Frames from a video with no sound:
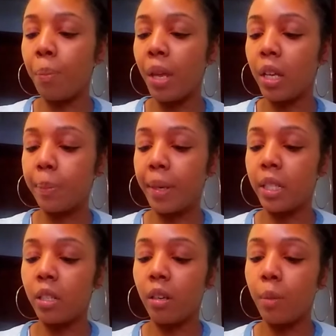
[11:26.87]
i don't really
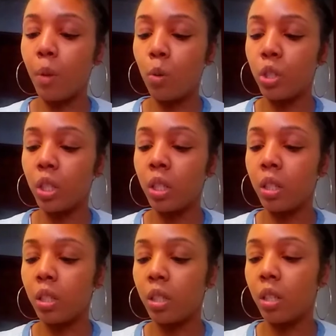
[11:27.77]
feel like this needs an
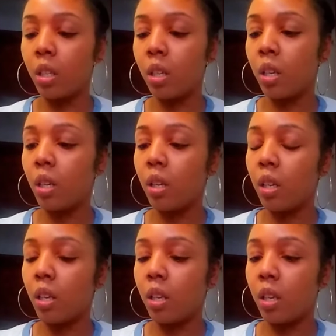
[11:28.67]
extended to be
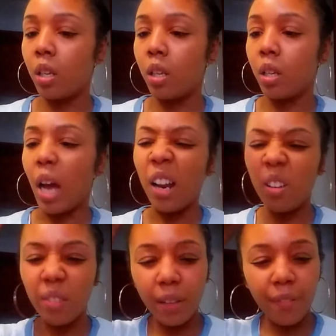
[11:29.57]
honest
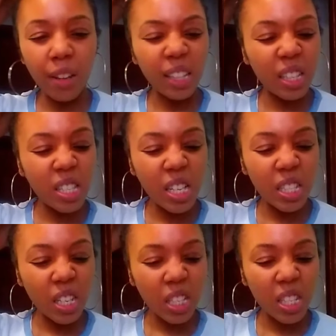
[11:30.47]
i see it clearly
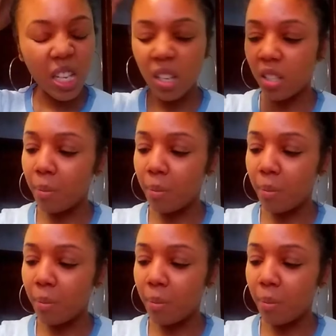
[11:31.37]
here